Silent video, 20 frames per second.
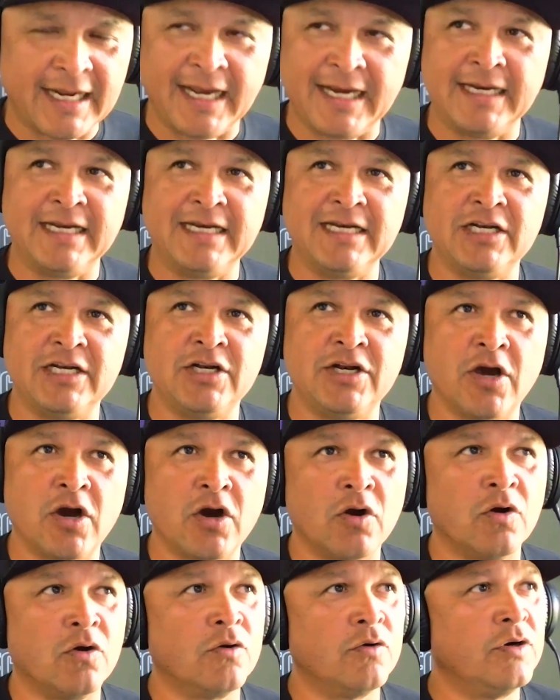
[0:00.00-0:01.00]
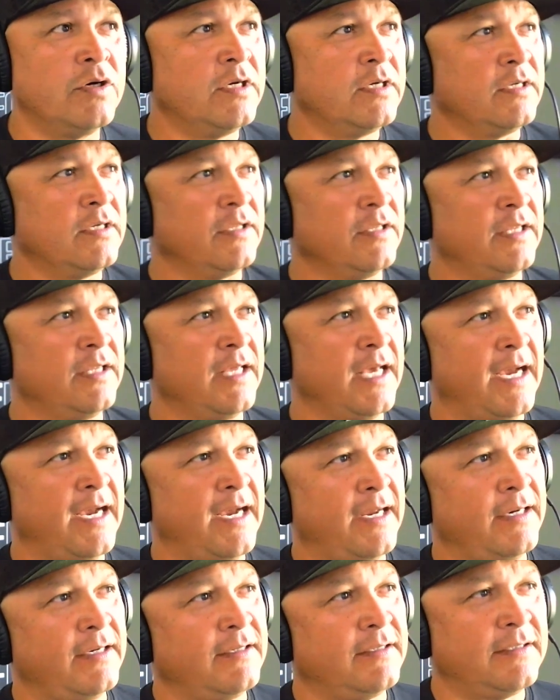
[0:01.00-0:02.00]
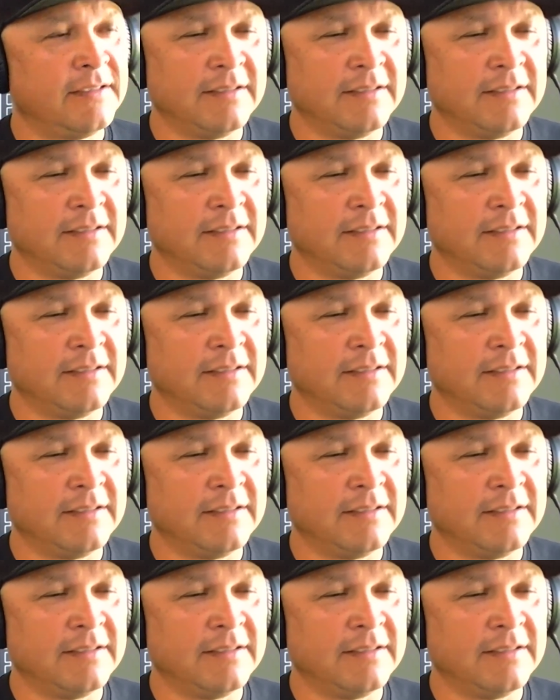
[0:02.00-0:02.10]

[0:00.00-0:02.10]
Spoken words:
I didn't know that,